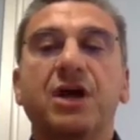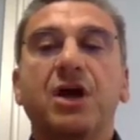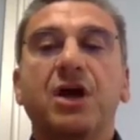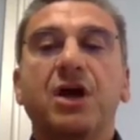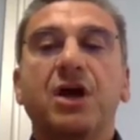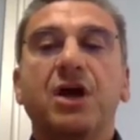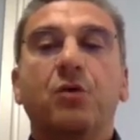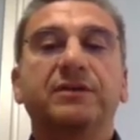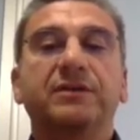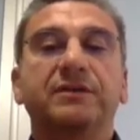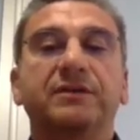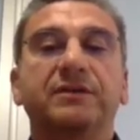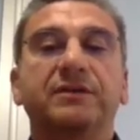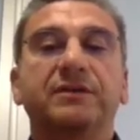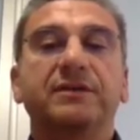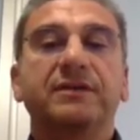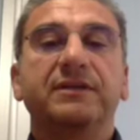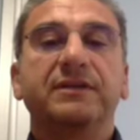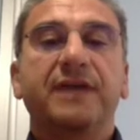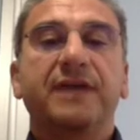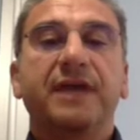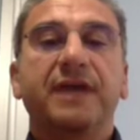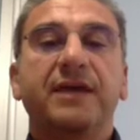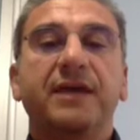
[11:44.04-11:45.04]
with the
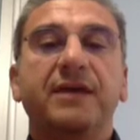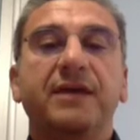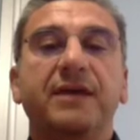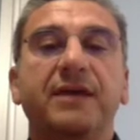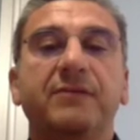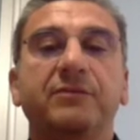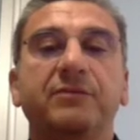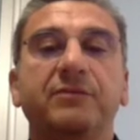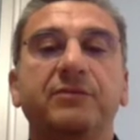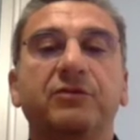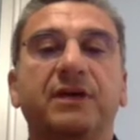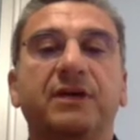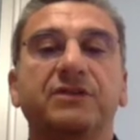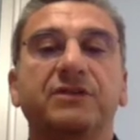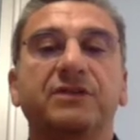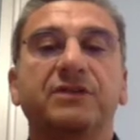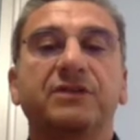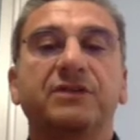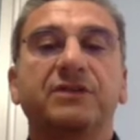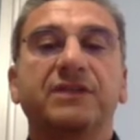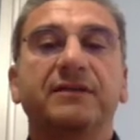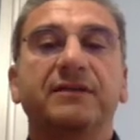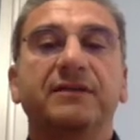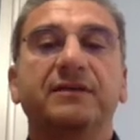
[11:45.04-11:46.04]
aim to be
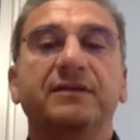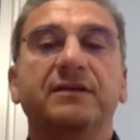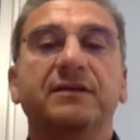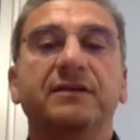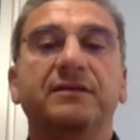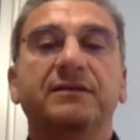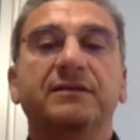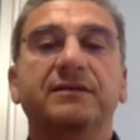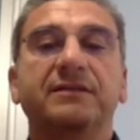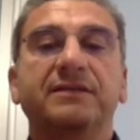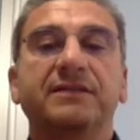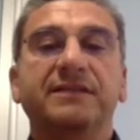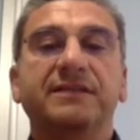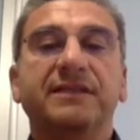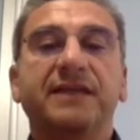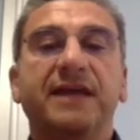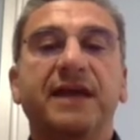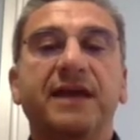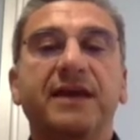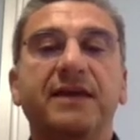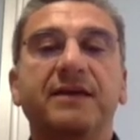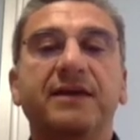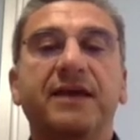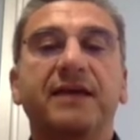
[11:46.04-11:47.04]
consulted in the
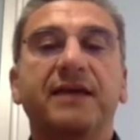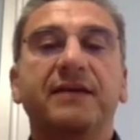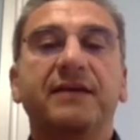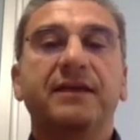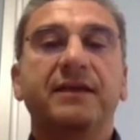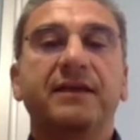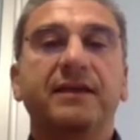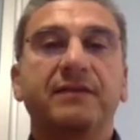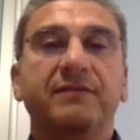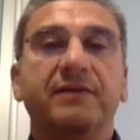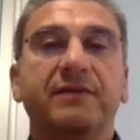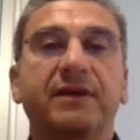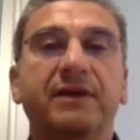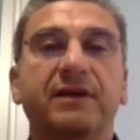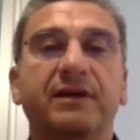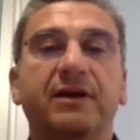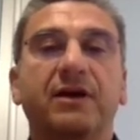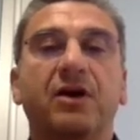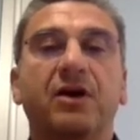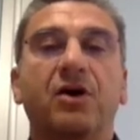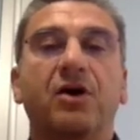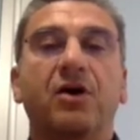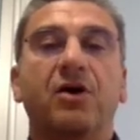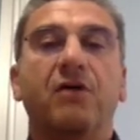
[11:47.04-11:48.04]
design and delivery
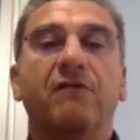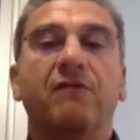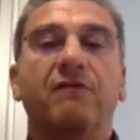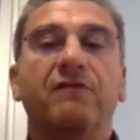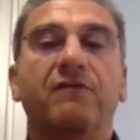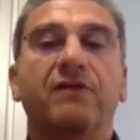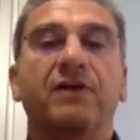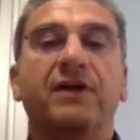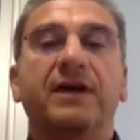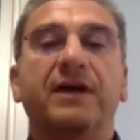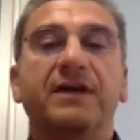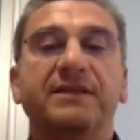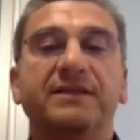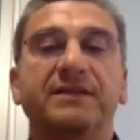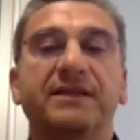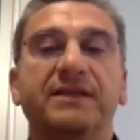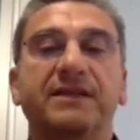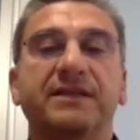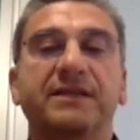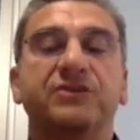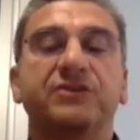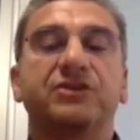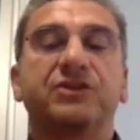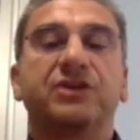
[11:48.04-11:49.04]
of
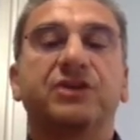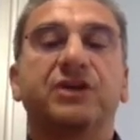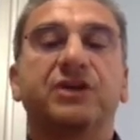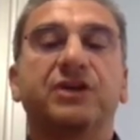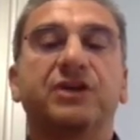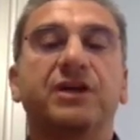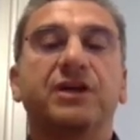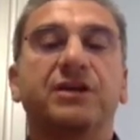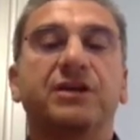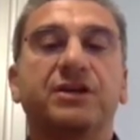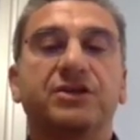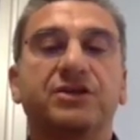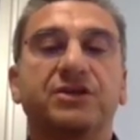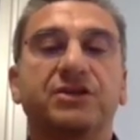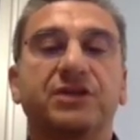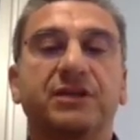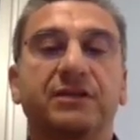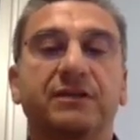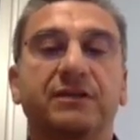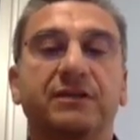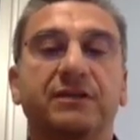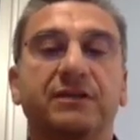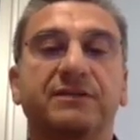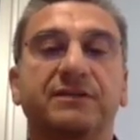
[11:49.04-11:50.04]
research
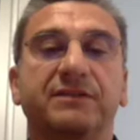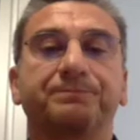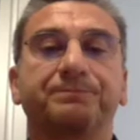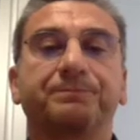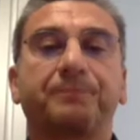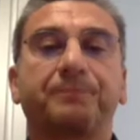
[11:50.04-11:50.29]
initiatives.